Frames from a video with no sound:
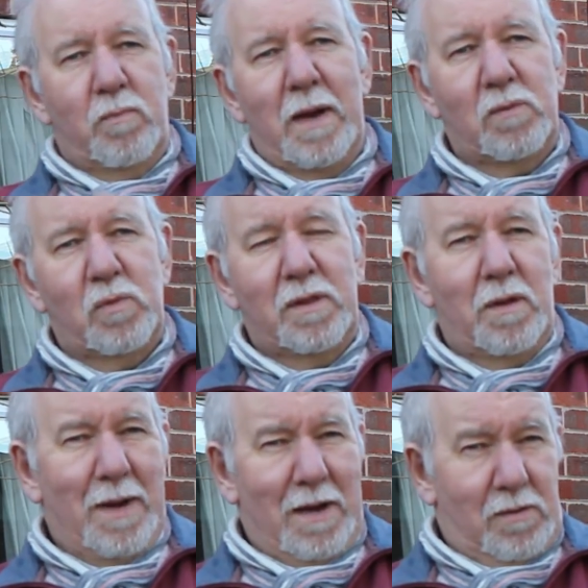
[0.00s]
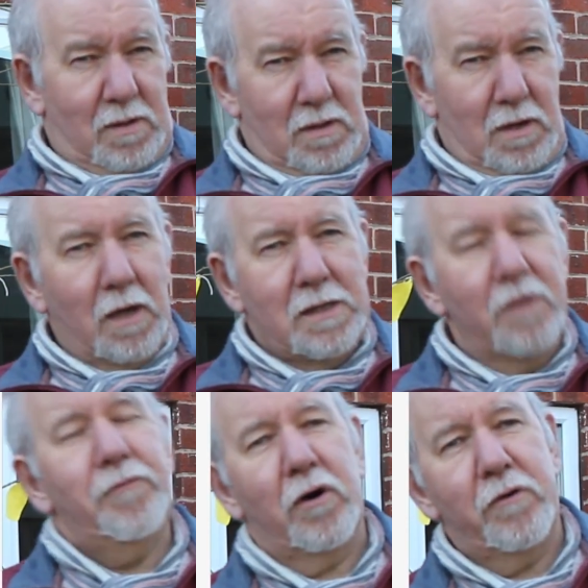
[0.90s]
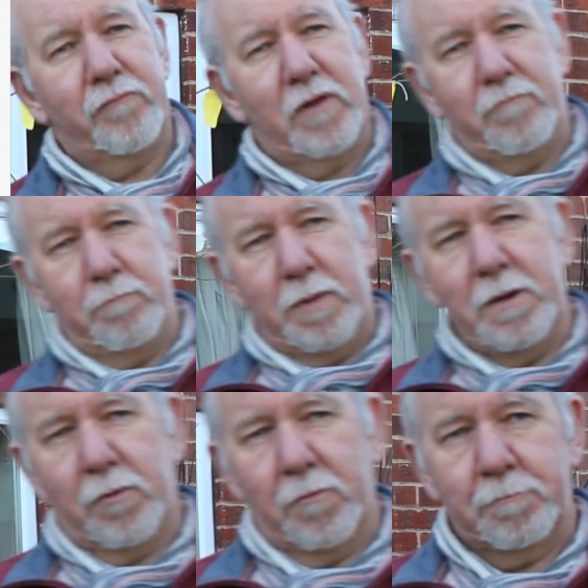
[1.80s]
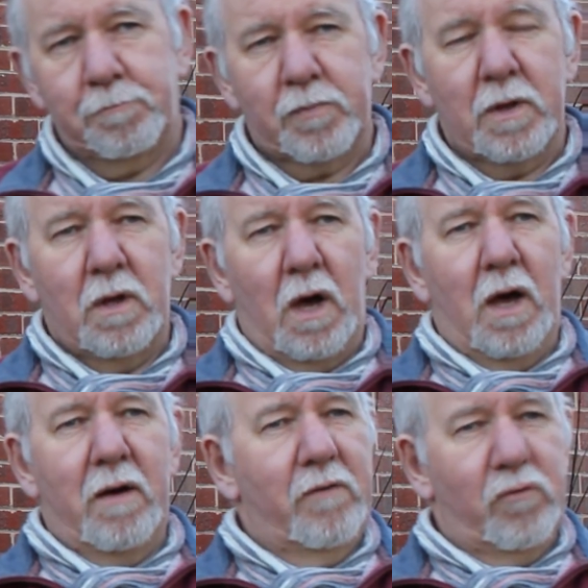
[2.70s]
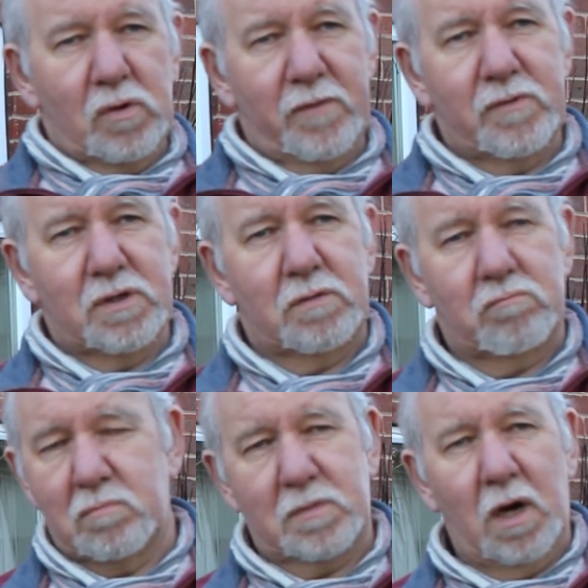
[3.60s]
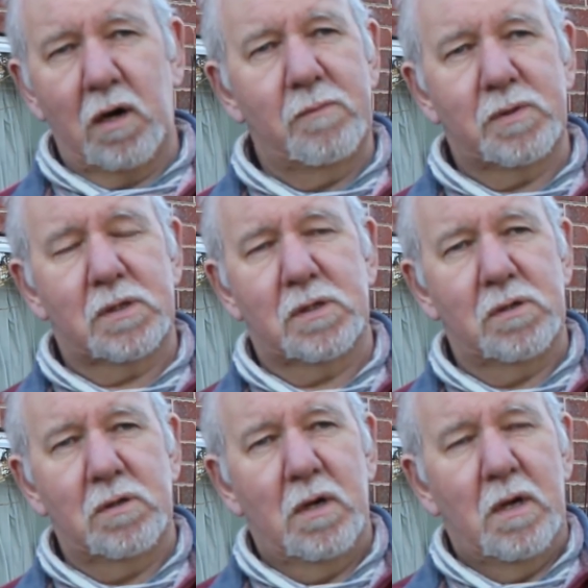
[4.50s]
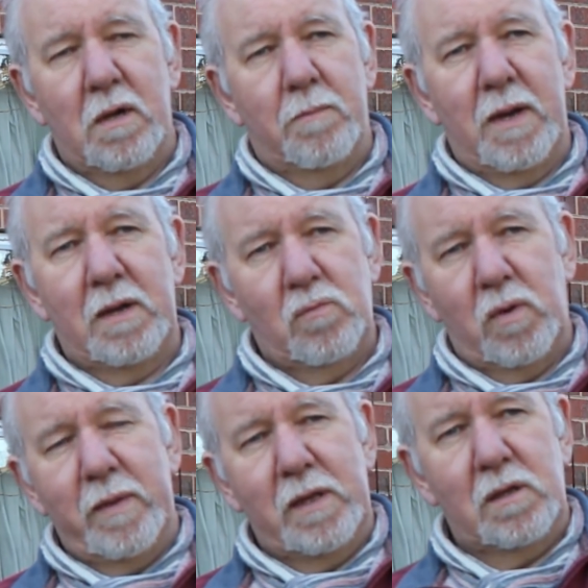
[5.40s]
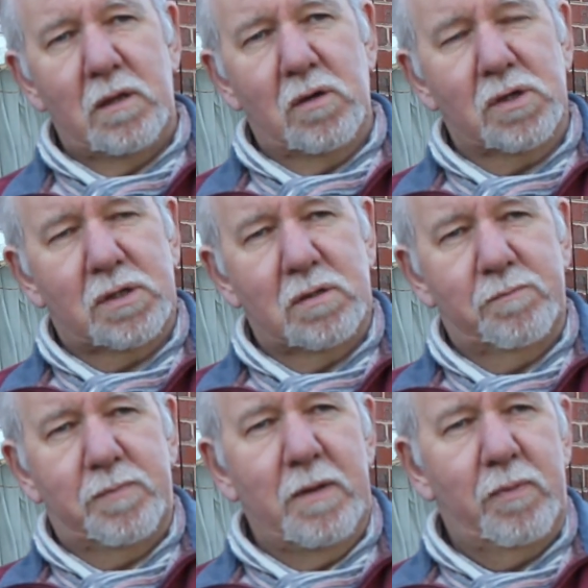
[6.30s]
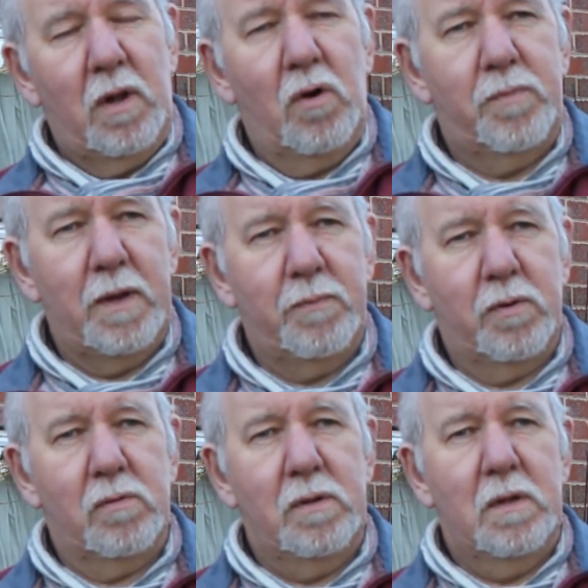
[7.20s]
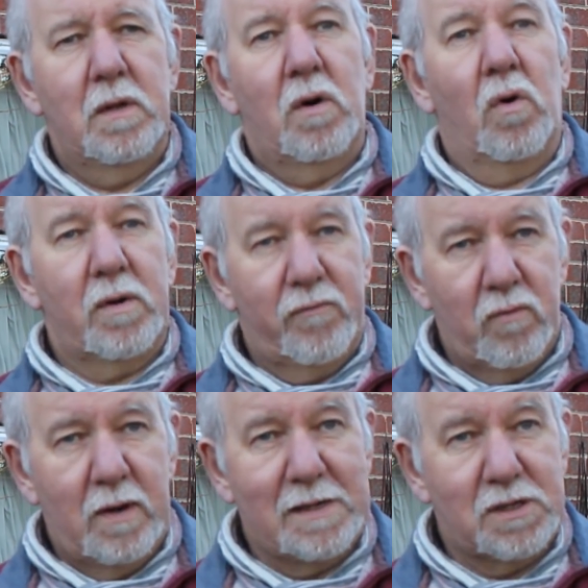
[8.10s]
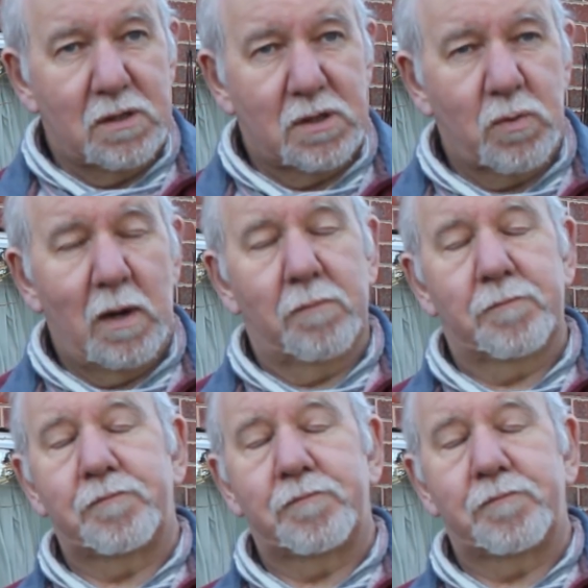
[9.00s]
met with about 95 different people of all different types, men, women, young people, old people, all different religions as well.